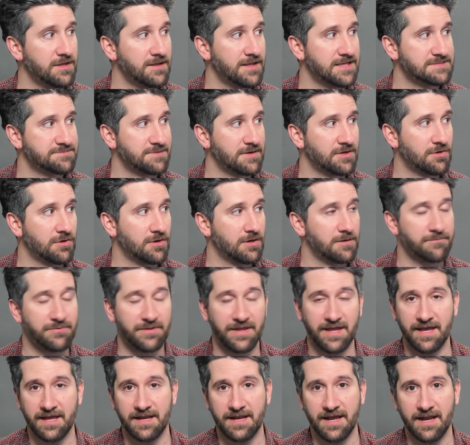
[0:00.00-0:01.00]
That's my current
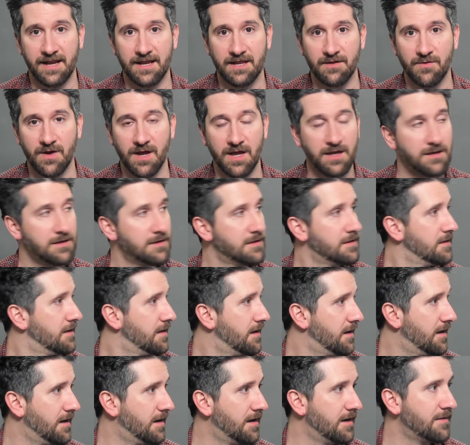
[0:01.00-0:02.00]
plan anyway.
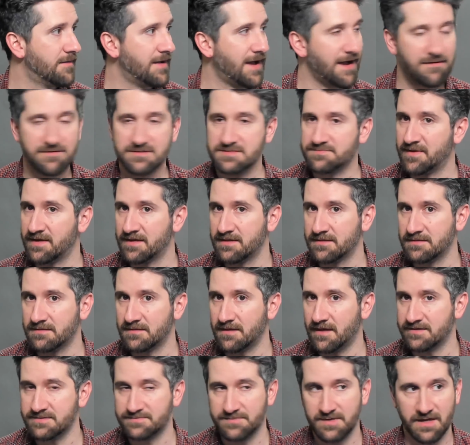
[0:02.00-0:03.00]
Uh, how's my
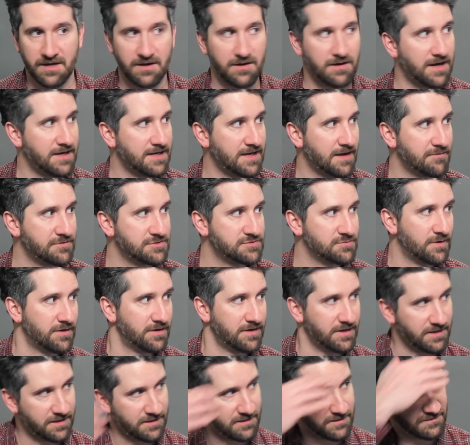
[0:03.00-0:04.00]
how's my hair? I, I was
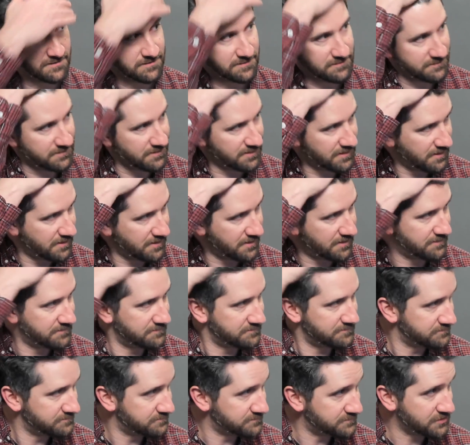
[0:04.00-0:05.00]
wearing a, a,
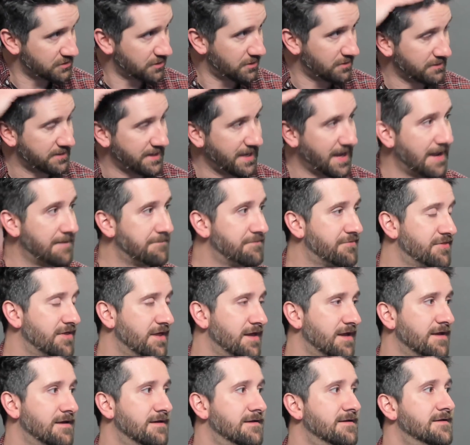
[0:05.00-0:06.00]
skull cap
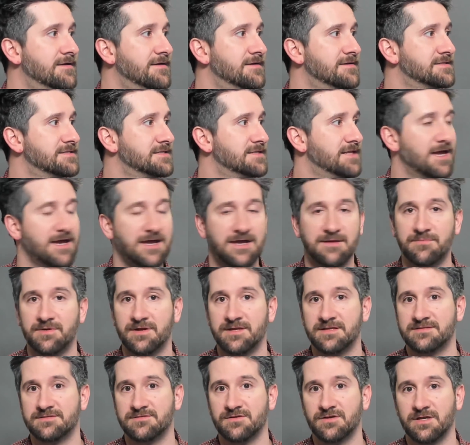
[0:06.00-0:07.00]
thing today, but
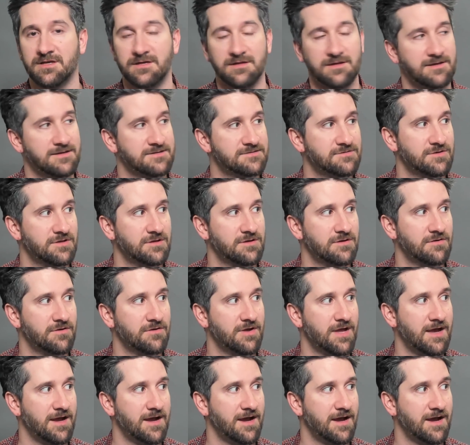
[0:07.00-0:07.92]
it's looking it's looking okay.